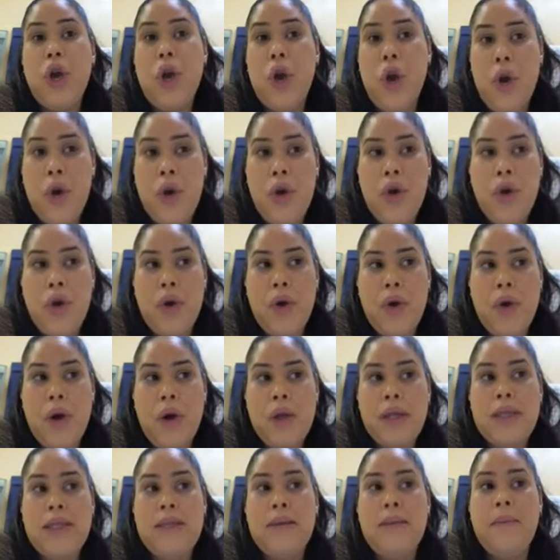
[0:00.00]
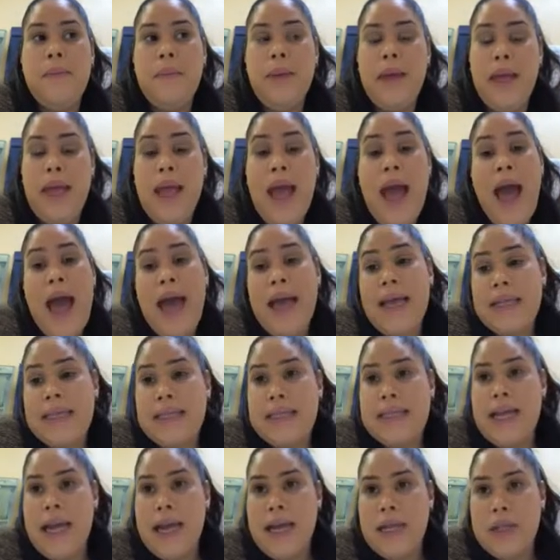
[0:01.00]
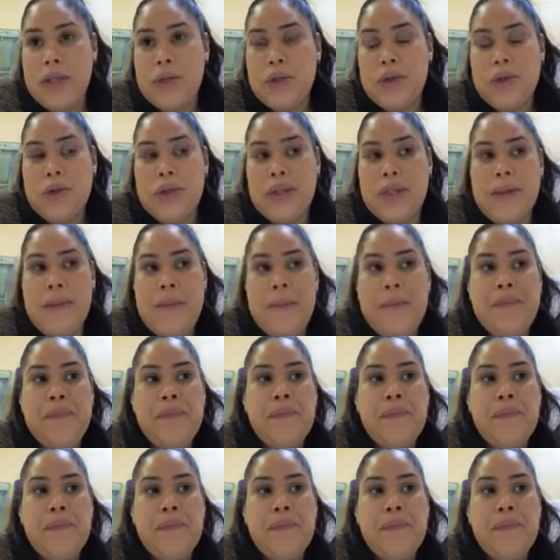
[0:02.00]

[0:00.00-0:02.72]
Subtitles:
learner to meet high standards.